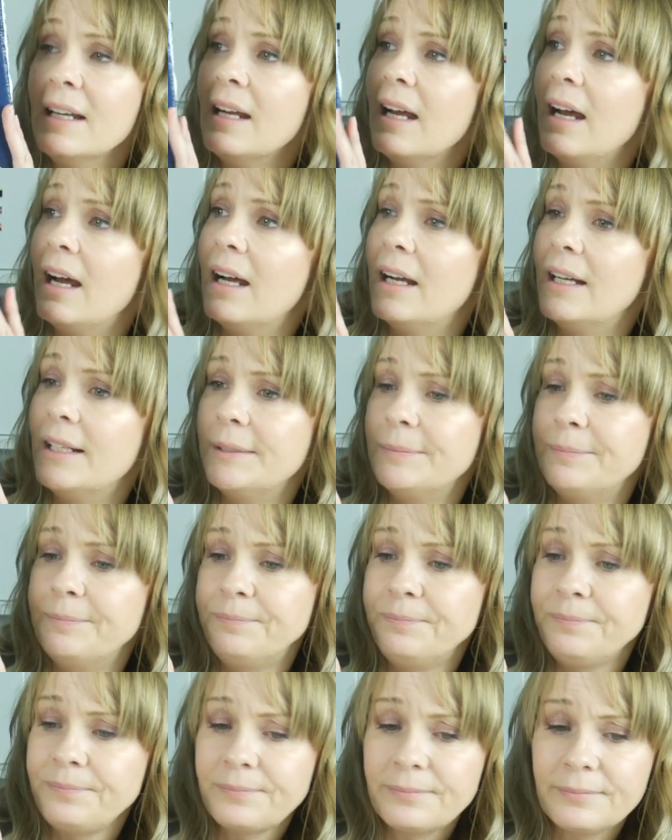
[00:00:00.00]

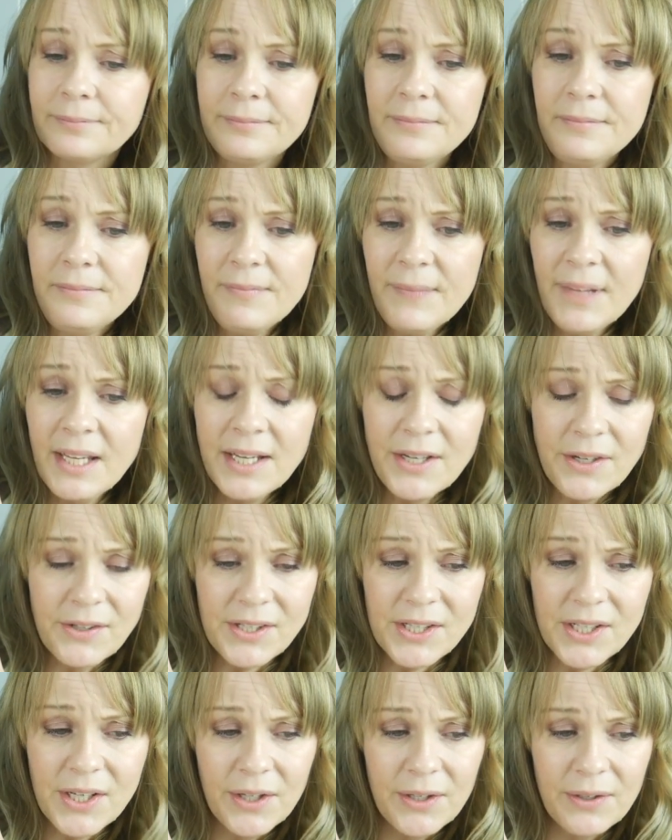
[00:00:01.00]
You know,
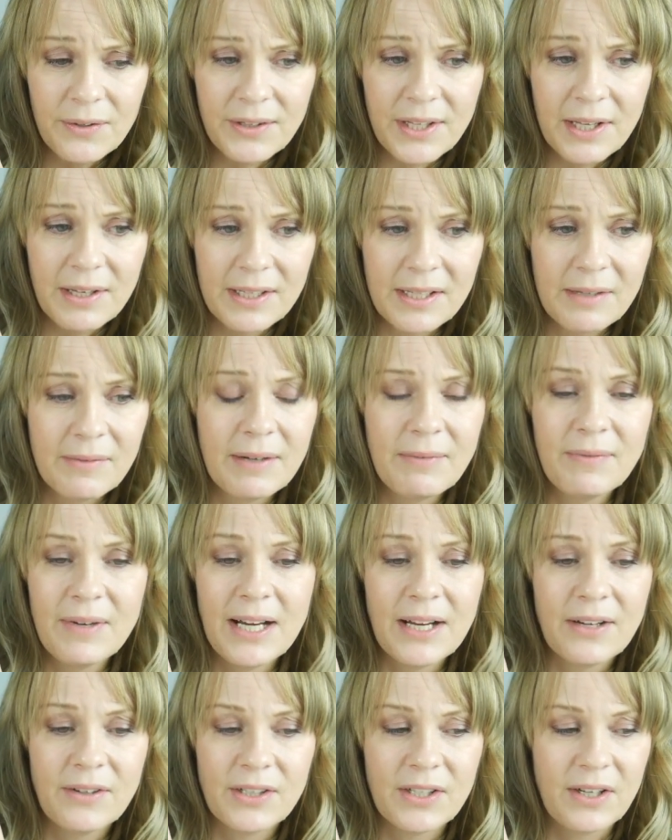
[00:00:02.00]
so they're in
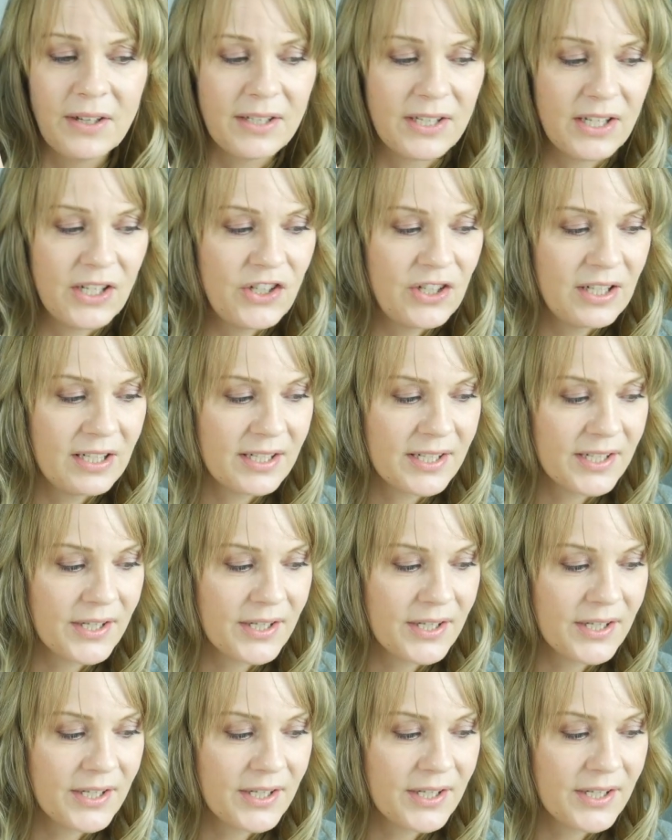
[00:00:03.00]
really good condition.